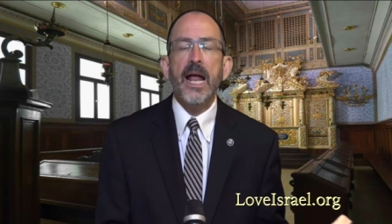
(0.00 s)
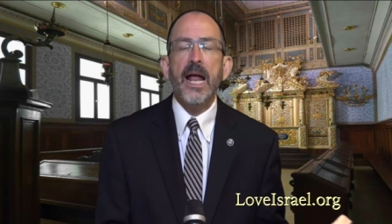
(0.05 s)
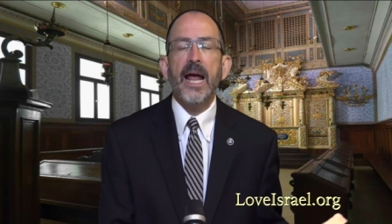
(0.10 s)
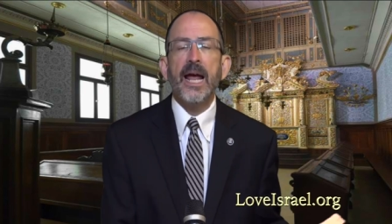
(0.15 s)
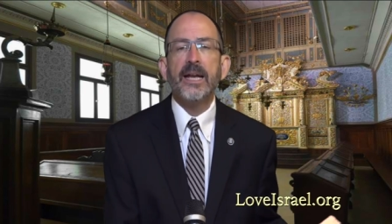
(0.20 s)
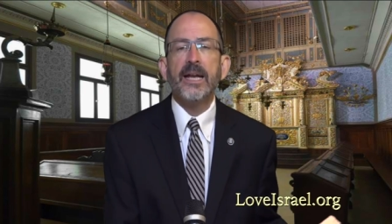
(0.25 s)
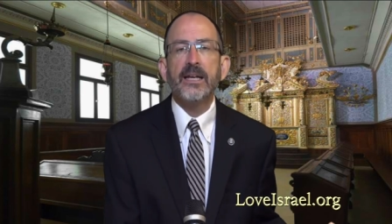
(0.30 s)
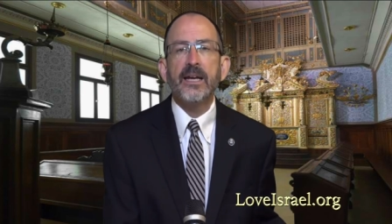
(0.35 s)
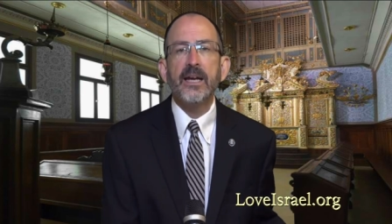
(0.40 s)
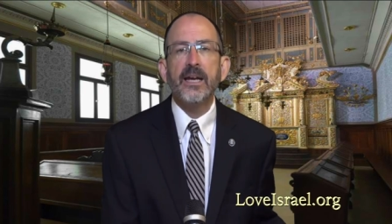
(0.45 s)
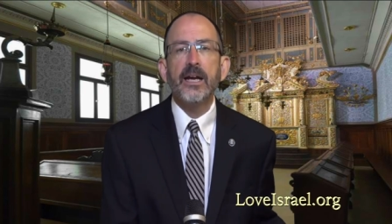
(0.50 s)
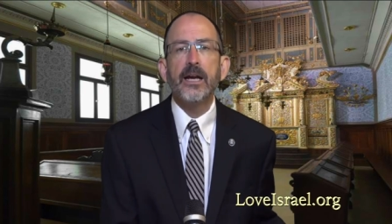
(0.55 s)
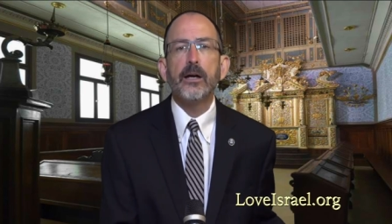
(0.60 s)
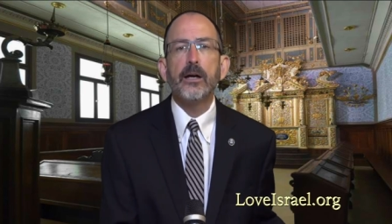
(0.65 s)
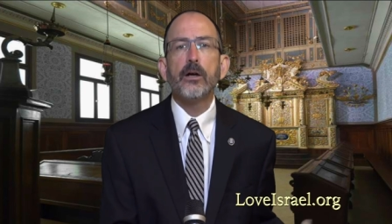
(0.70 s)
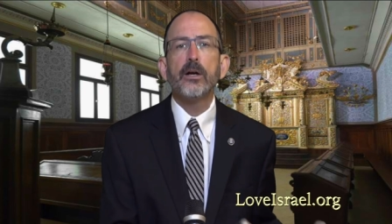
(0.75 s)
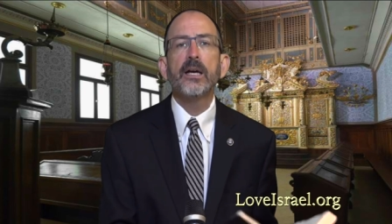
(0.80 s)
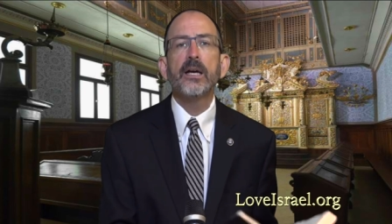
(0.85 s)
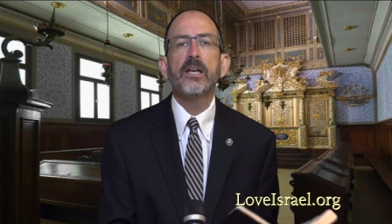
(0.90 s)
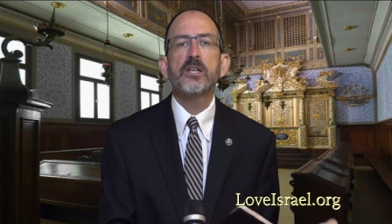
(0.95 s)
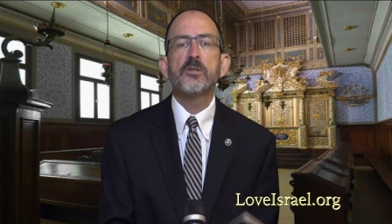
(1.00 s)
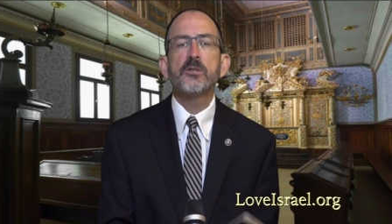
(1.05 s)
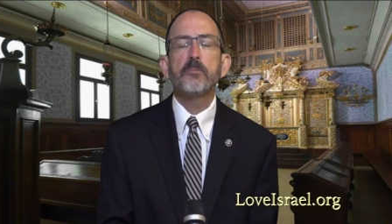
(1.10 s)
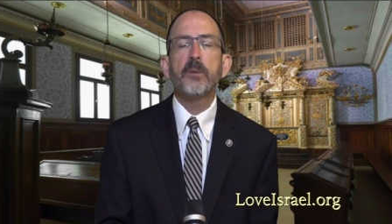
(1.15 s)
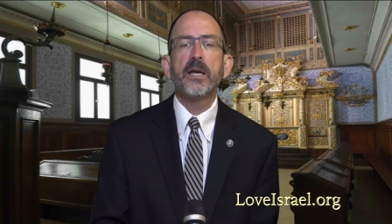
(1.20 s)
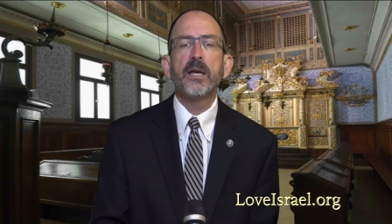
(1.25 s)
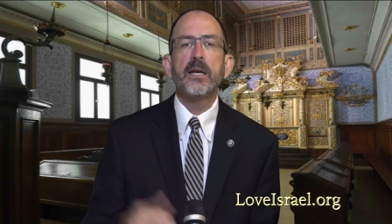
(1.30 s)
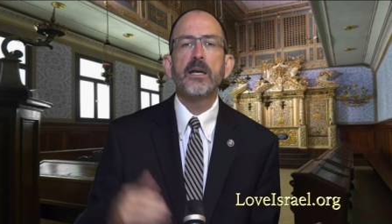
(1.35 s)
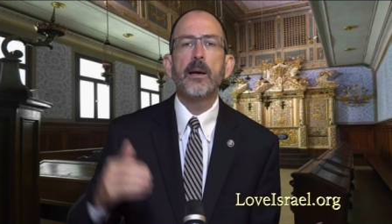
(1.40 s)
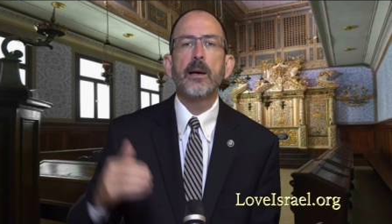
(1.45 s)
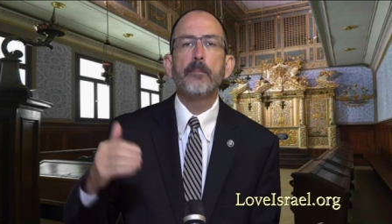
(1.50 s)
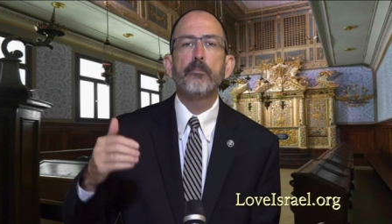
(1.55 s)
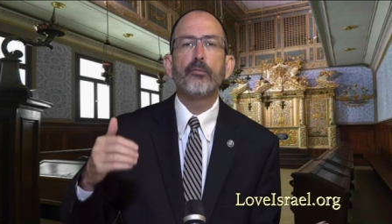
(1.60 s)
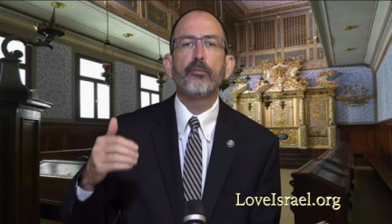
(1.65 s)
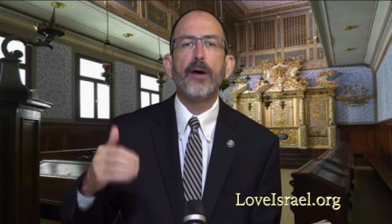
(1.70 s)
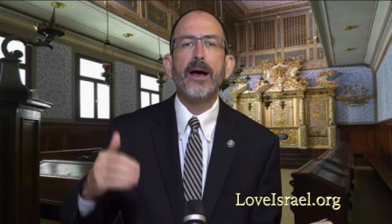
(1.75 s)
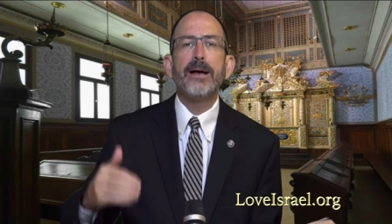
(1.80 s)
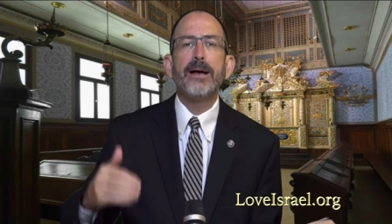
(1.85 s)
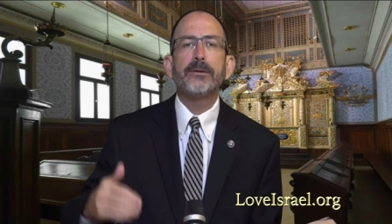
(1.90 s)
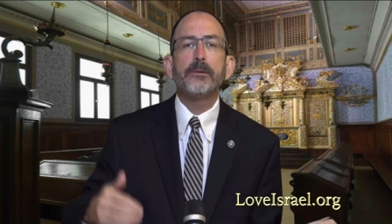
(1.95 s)
And here he's speaking
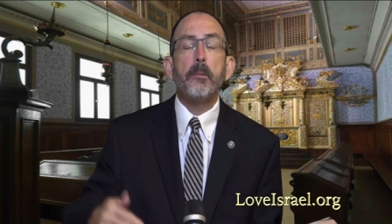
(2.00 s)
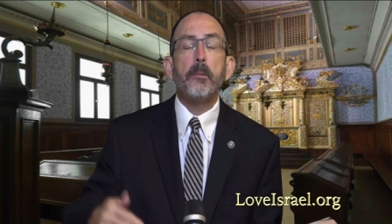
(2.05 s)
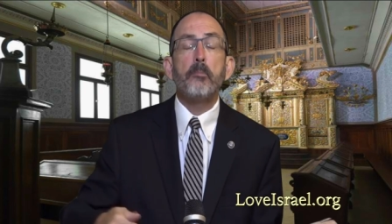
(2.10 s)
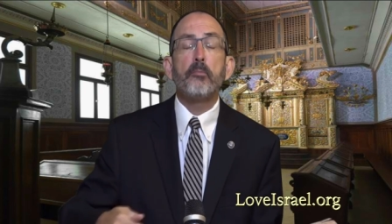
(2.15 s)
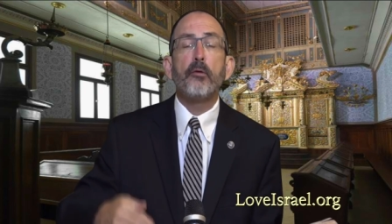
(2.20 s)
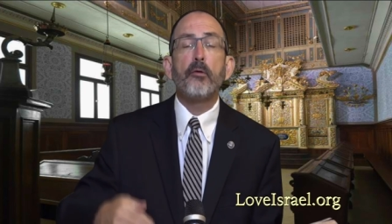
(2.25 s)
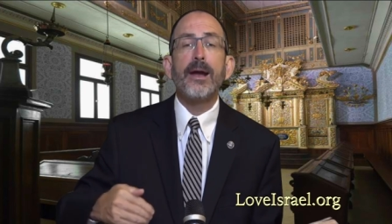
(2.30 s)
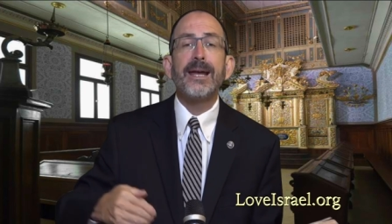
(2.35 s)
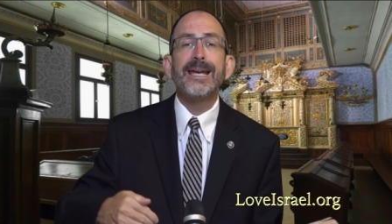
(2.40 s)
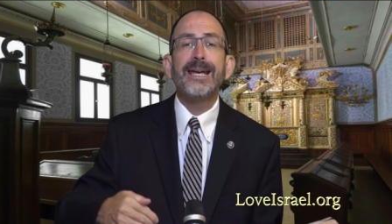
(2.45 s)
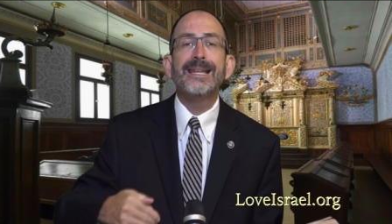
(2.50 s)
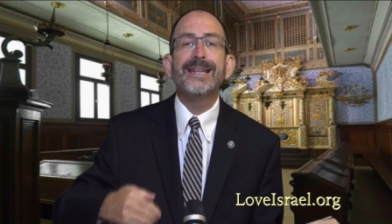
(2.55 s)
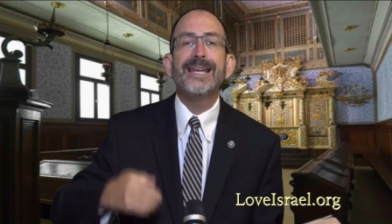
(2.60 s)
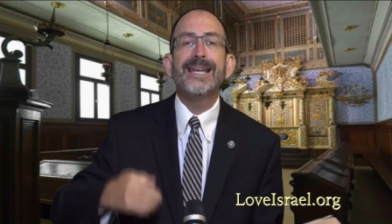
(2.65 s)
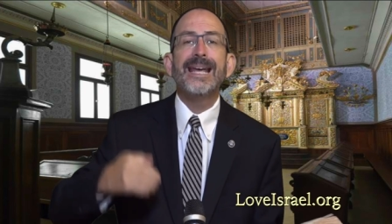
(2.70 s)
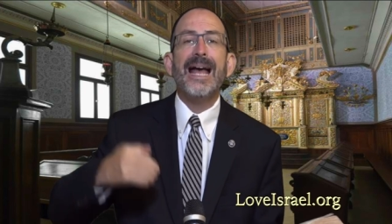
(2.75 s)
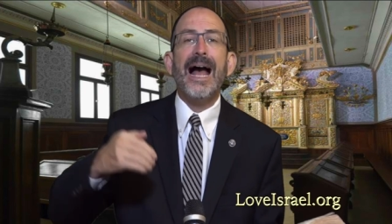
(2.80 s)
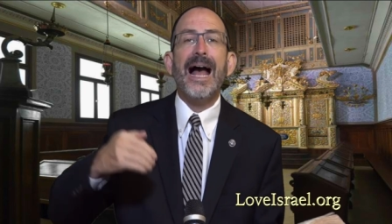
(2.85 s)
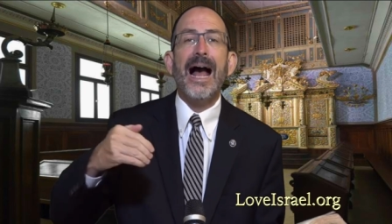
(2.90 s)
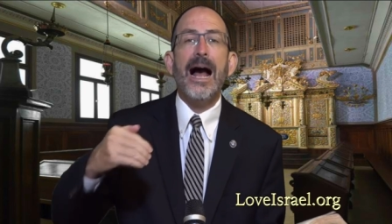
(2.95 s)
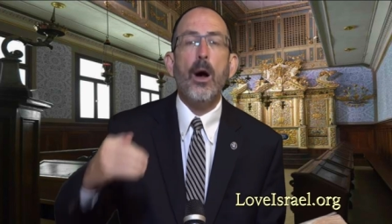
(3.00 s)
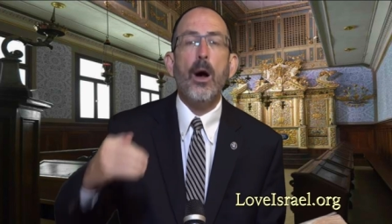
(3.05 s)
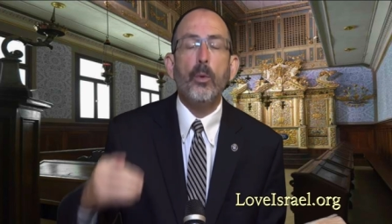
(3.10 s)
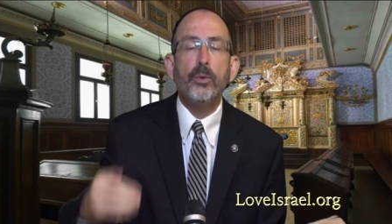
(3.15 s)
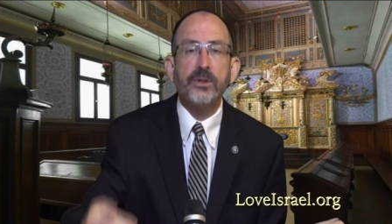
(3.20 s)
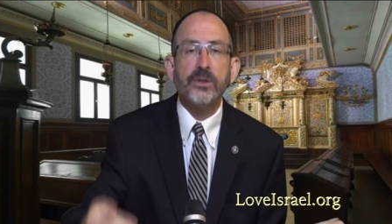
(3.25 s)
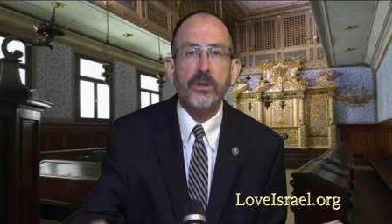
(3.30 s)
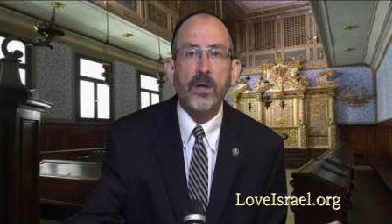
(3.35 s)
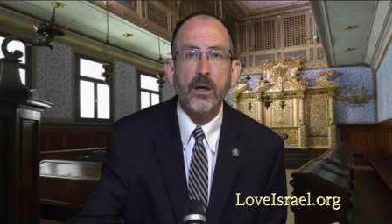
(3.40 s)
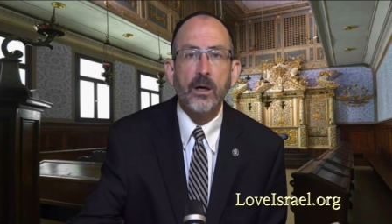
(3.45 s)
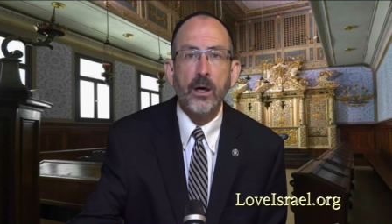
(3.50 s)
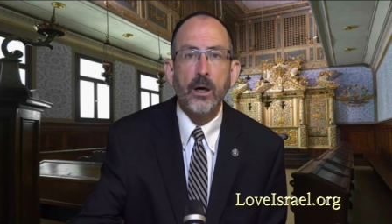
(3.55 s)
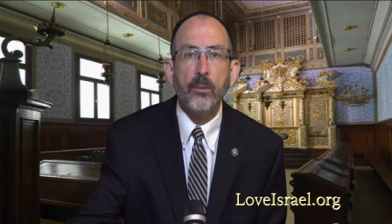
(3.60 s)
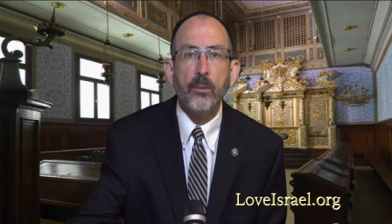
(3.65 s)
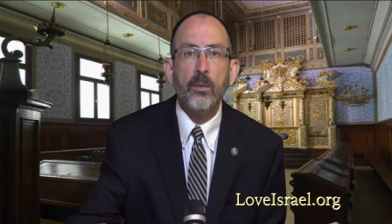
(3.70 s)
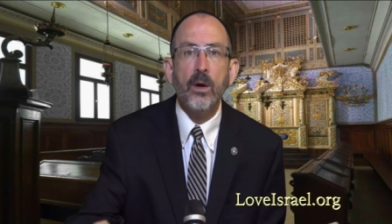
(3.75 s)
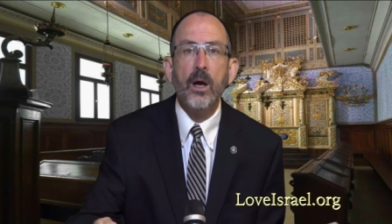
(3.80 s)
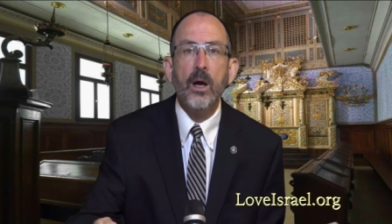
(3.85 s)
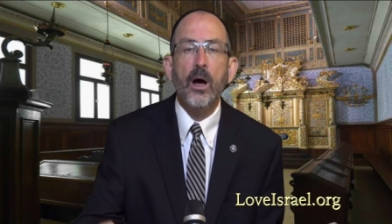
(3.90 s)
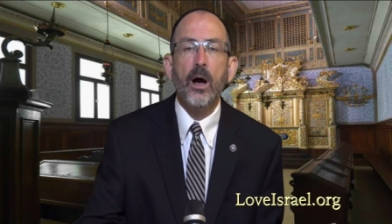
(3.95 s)
about bringing the
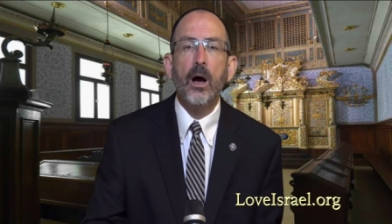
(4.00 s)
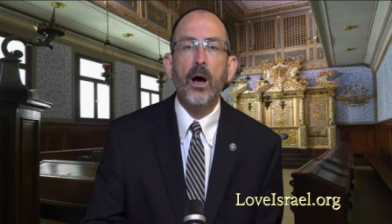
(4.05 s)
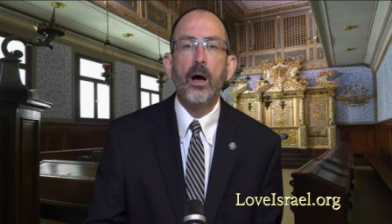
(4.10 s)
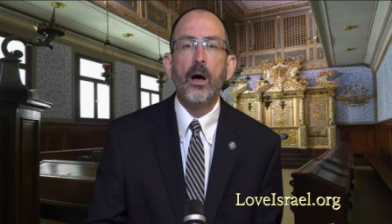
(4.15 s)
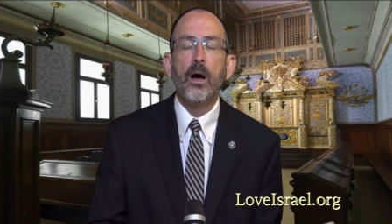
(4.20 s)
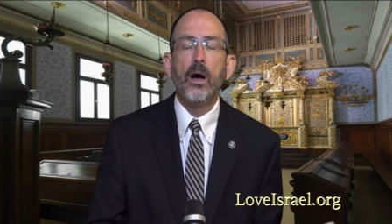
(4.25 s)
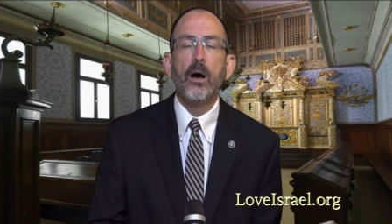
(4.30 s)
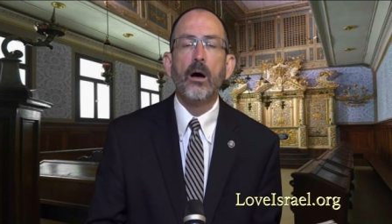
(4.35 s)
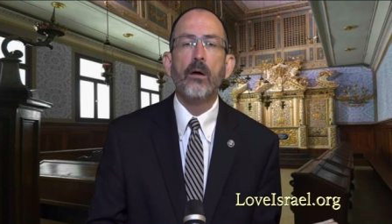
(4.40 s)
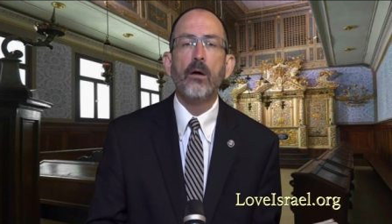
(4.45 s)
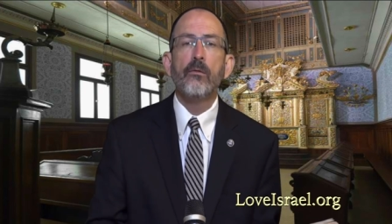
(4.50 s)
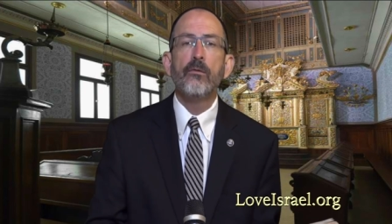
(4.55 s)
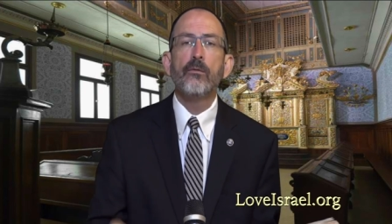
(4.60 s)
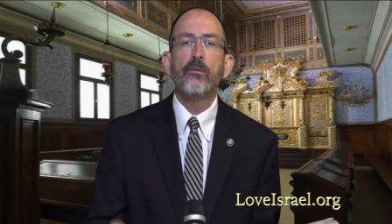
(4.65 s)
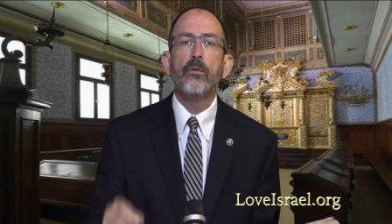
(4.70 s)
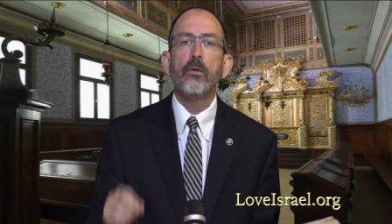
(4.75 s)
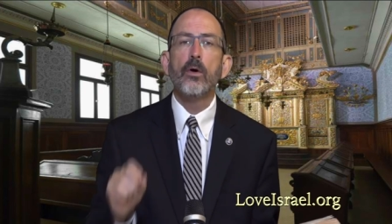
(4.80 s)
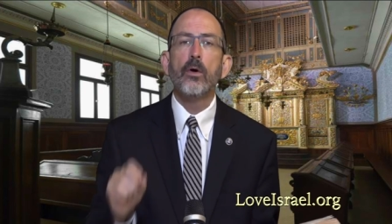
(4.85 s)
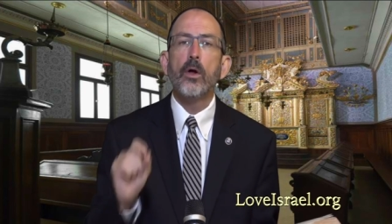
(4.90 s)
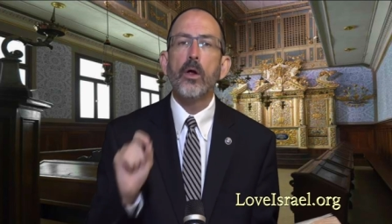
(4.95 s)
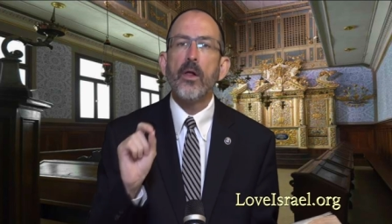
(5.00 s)
outcome of